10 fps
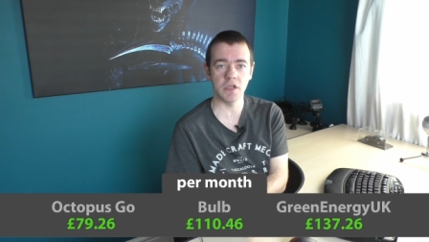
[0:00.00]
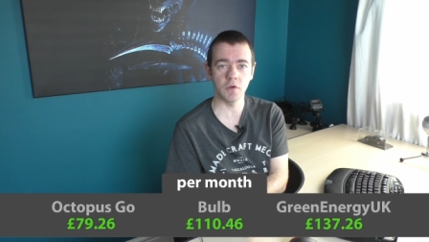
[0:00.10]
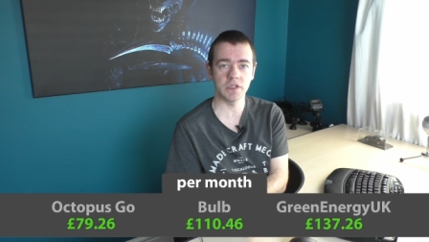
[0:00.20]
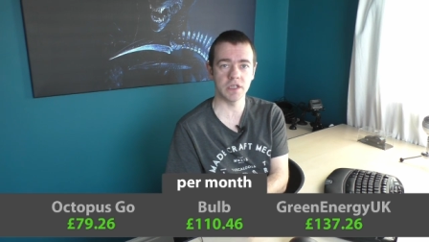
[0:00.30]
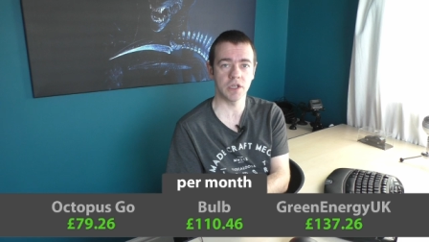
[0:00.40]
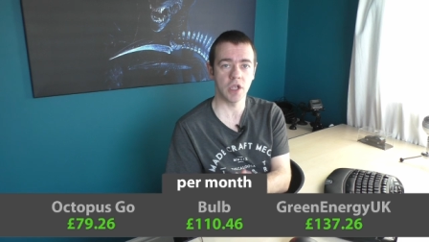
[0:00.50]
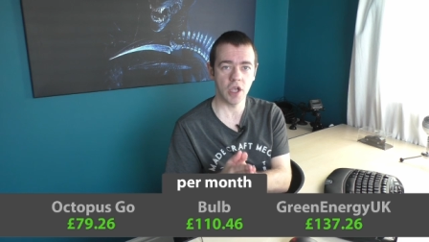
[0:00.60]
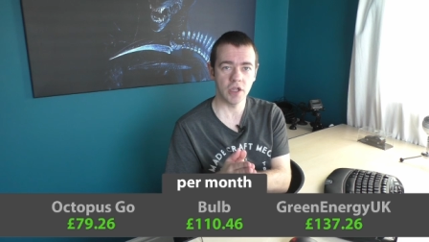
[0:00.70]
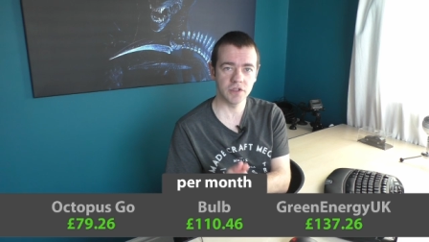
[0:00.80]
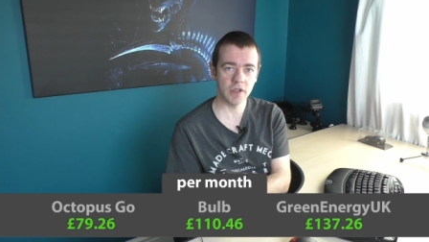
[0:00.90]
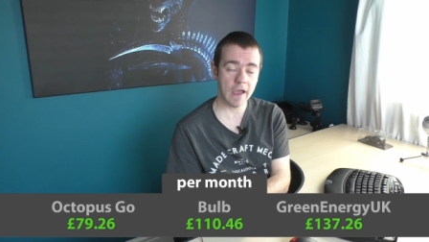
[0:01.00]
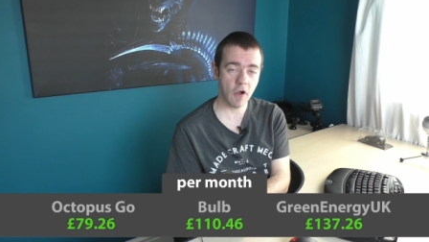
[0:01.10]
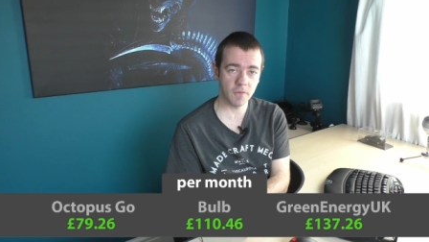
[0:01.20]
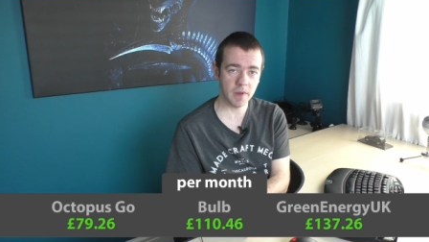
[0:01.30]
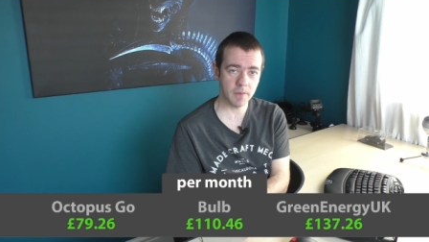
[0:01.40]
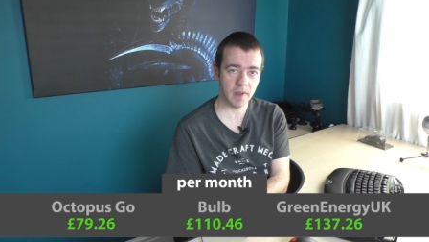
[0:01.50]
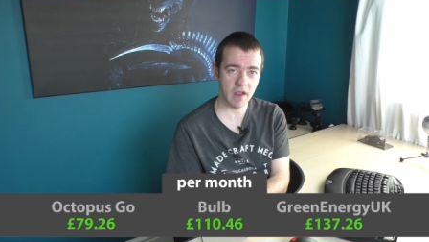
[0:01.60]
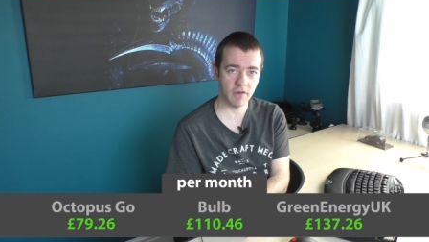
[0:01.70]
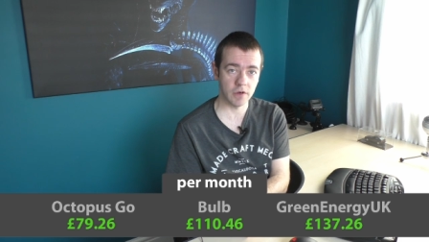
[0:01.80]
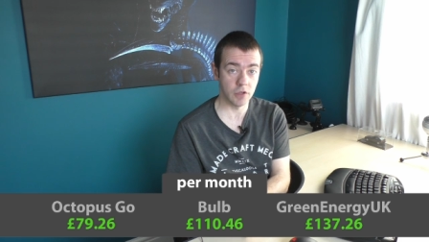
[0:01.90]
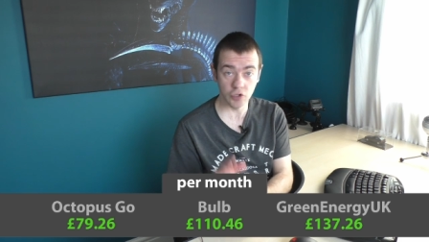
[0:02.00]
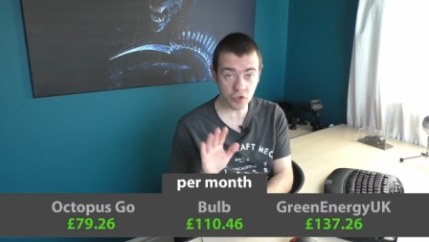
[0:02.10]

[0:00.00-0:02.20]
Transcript: usage to that off-peak period.